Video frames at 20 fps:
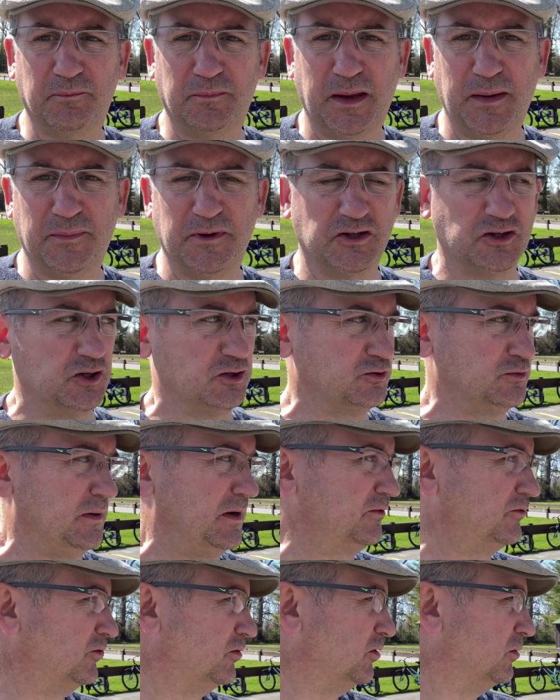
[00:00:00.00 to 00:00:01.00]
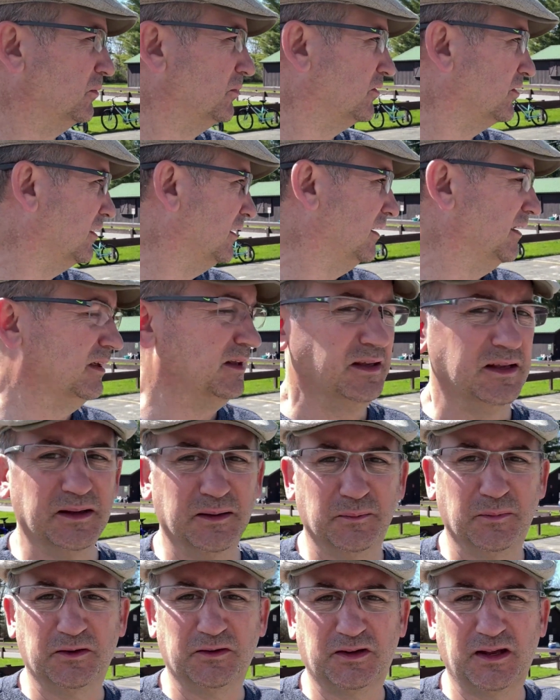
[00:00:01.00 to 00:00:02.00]
maybe just restrooms.
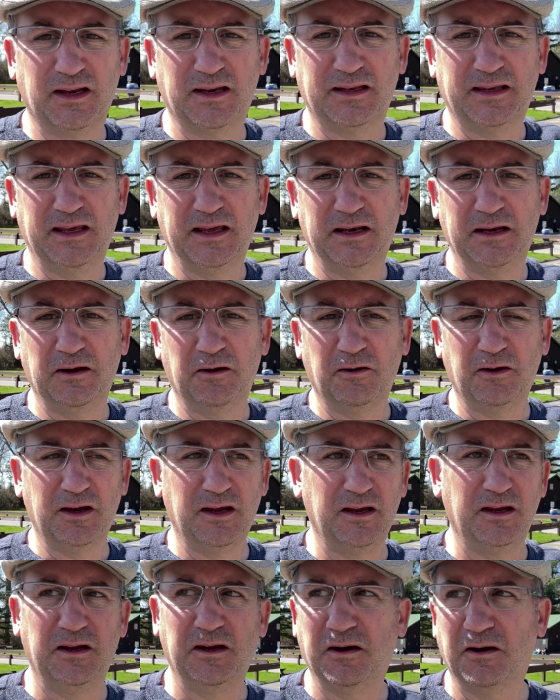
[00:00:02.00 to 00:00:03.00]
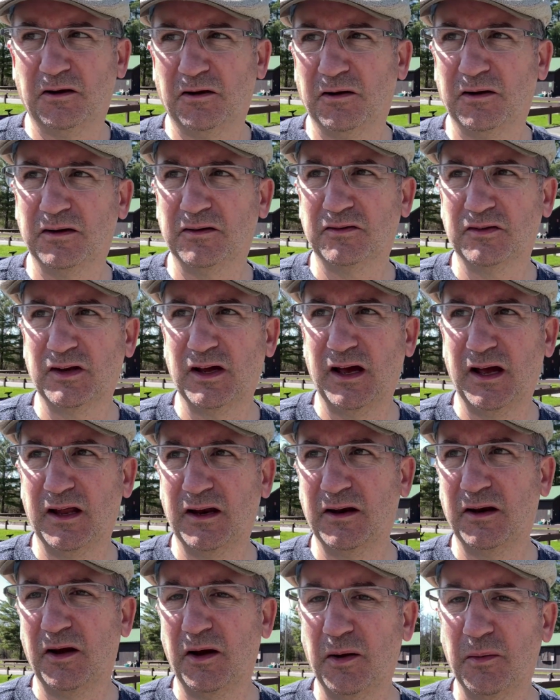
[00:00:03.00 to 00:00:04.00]
But it's got a kid area here. It's got,